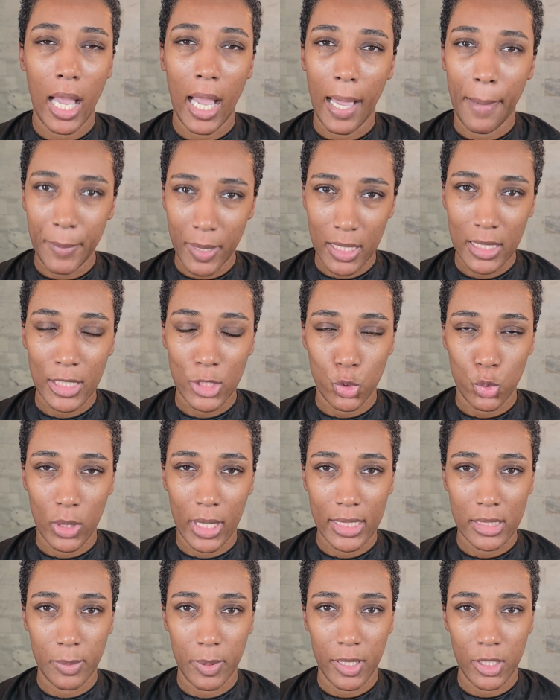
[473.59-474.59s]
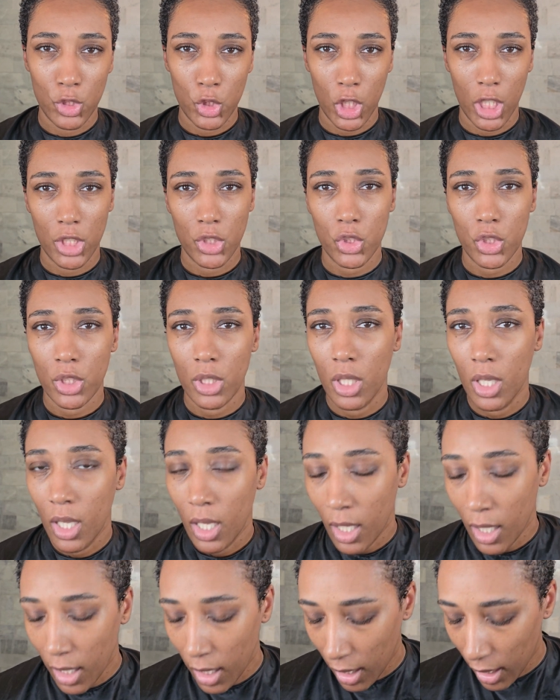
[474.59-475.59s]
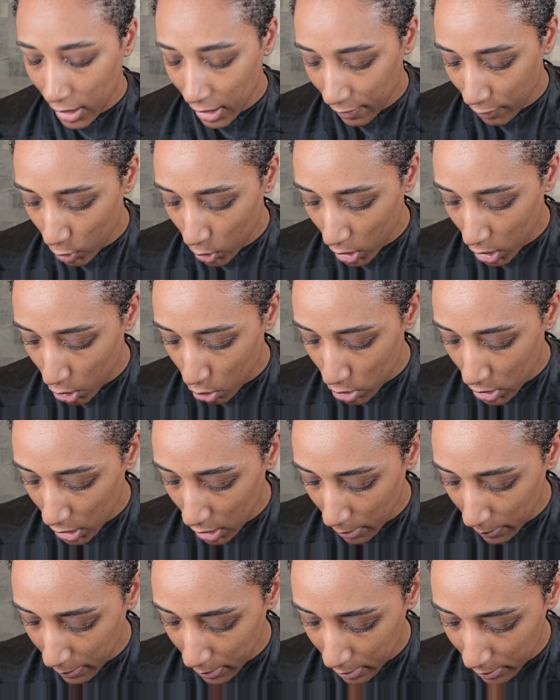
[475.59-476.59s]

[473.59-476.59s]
I'm going to let you guys be the judge. Give you a close-up.